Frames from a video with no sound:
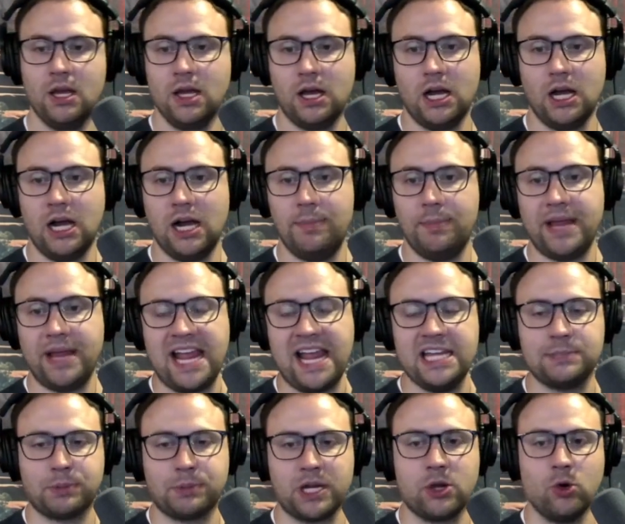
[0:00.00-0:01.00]
But yeah, he's
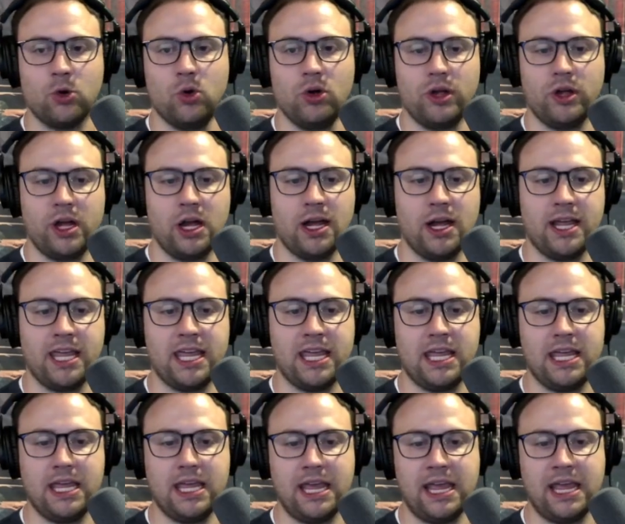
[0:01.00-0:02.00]
pretty cool.
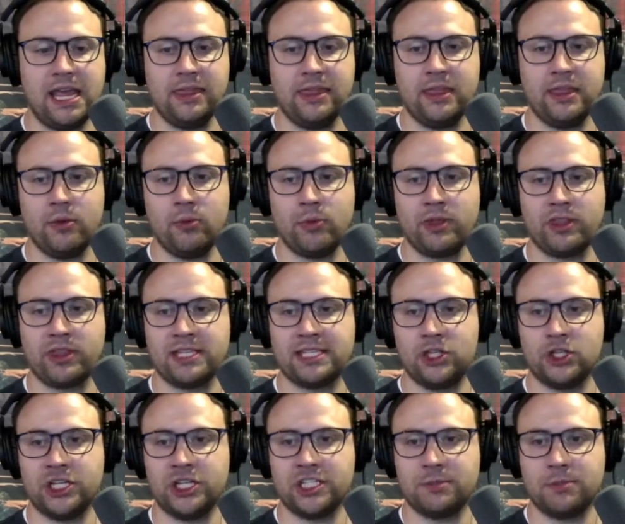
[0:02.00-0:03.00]
He and with the
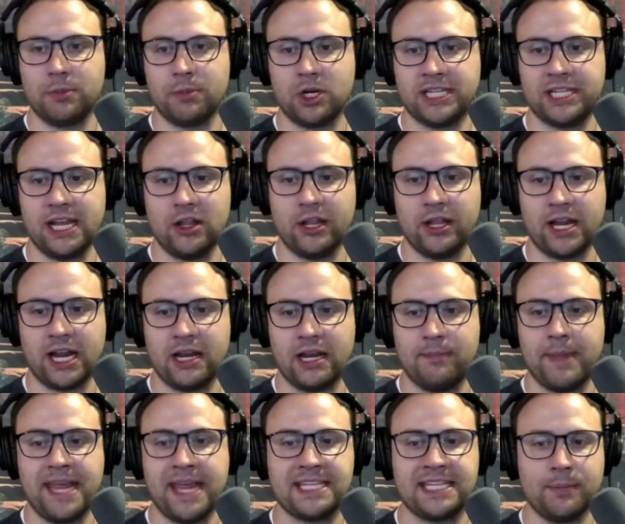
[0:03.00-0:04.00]
synergies of Marciela kind of
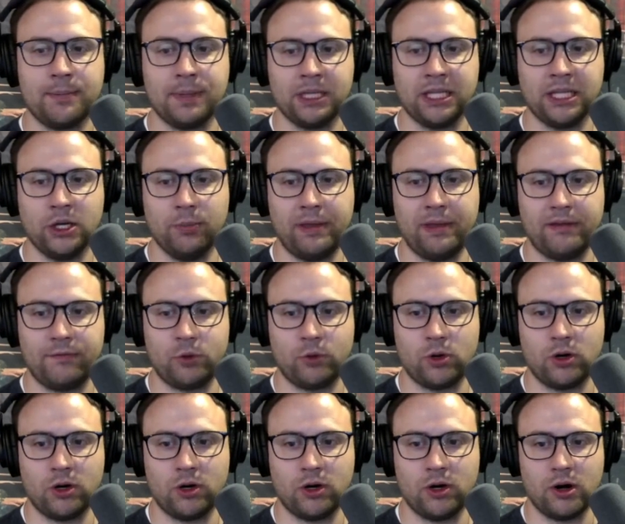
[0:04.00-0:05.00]
makes up a little bit for
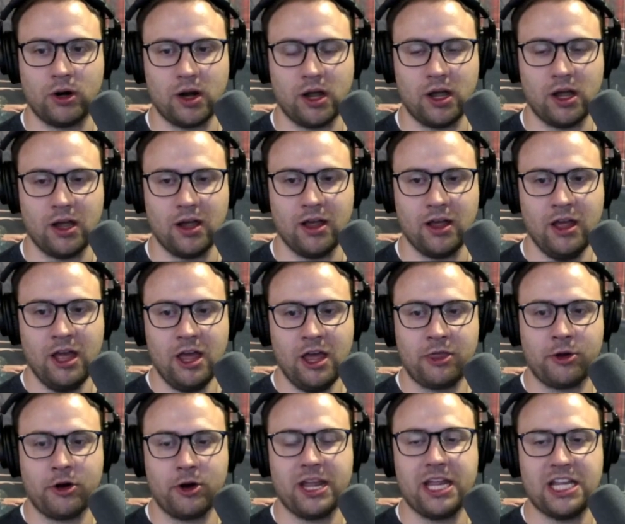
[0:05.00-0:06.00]
her
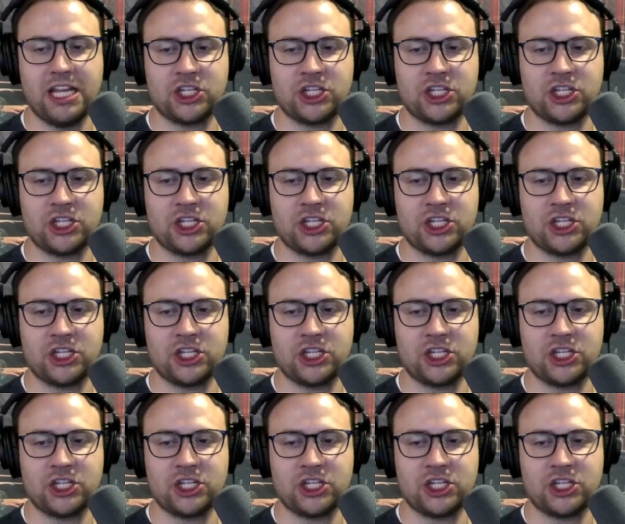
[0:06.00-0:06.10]
30.